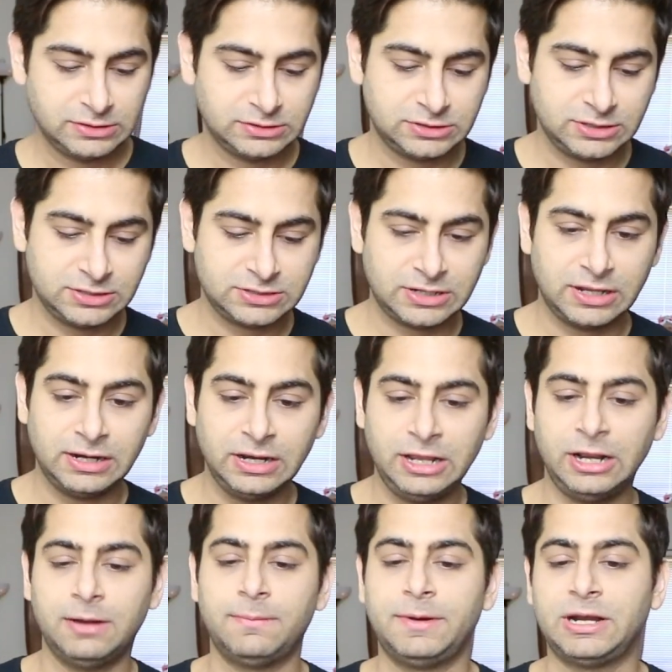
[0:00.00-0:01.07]
Just a
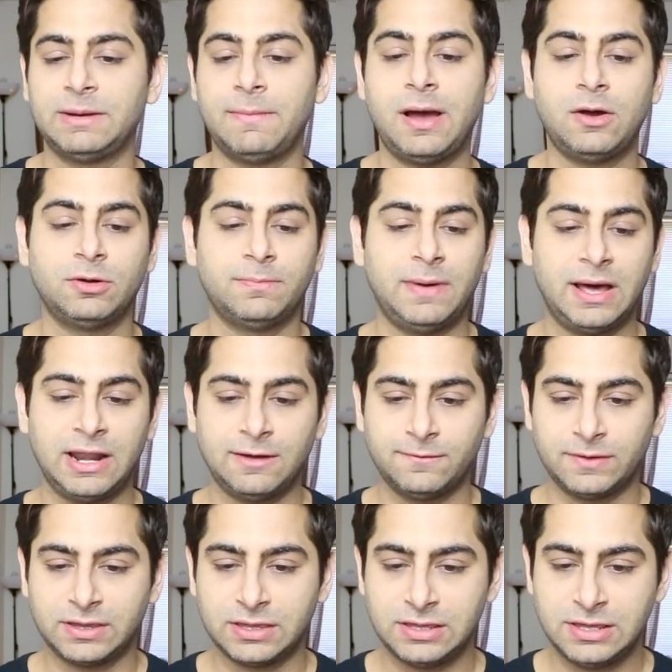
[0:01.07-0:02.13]
little bit about Bala
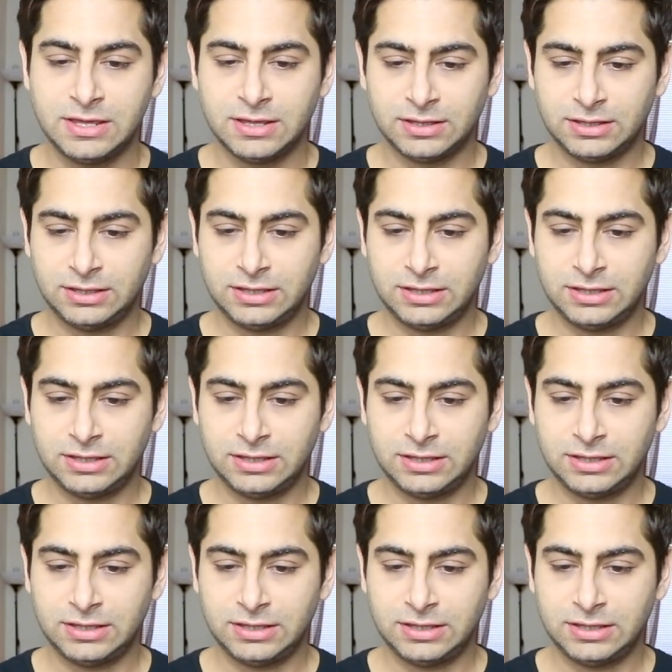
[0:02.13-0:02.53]
Vicky.